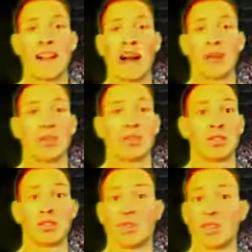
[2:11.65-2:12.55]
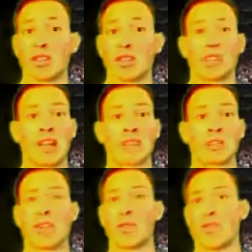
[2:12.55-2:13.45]
I was reversing. I was
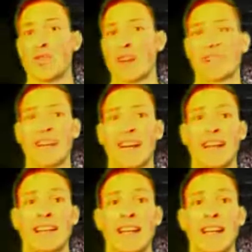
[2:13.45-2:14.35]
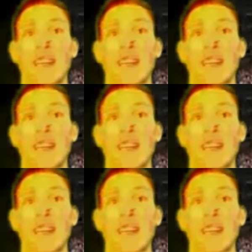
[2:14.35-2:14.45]
coming from outside of the lane.